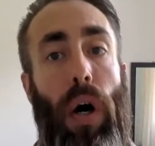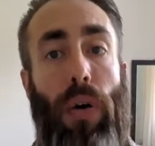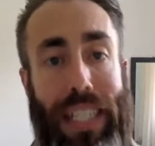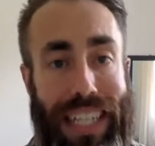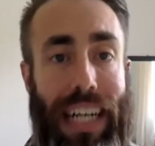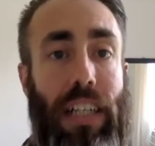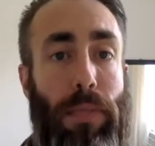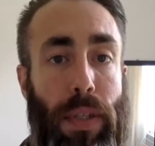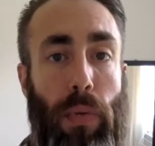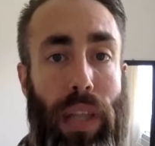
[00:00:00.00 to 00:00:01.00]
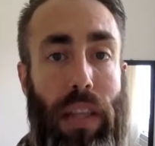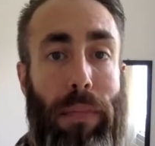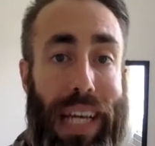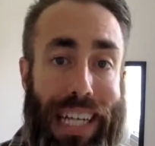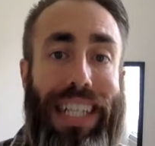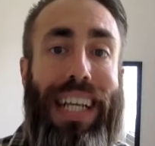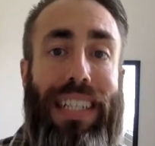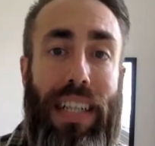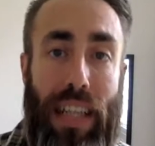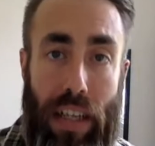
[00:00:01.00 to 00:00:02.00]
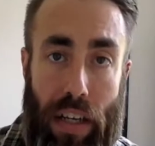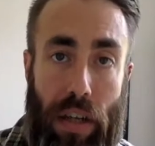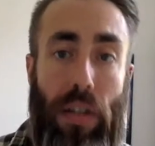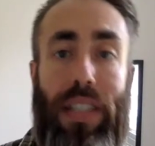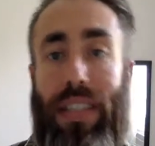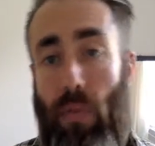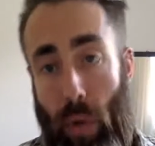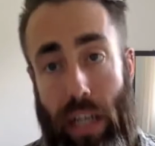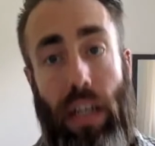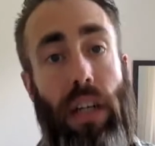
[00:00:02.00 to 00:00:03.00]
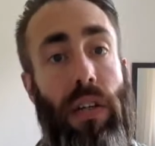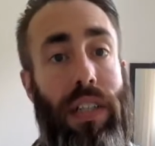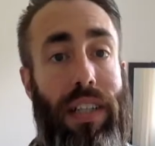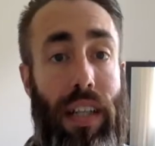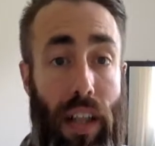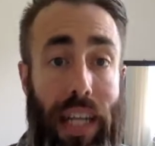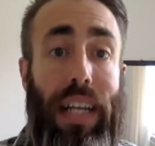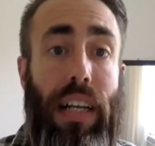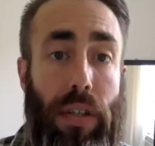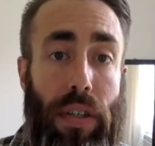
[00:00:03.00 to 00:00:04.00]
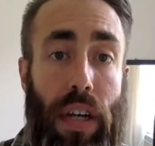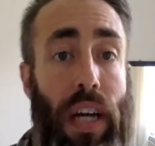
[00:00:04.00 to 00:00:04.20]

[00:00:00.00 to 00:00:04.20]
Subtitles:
our entanglement with them that has led to the occurrence and reoccurrence and likelihood